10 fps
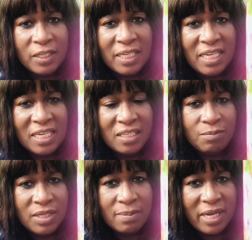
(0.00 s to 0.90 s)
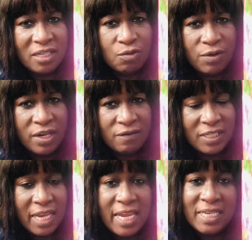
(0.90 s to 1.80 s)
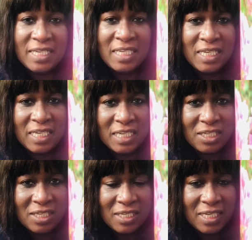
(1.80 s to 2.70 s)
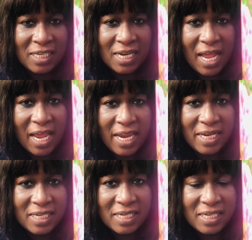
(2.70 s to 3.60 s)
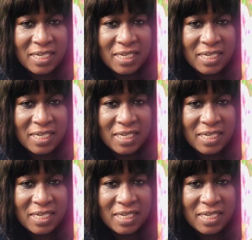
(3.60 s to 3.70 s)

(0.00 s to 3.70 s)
they get to be about 12 to 18 inches in height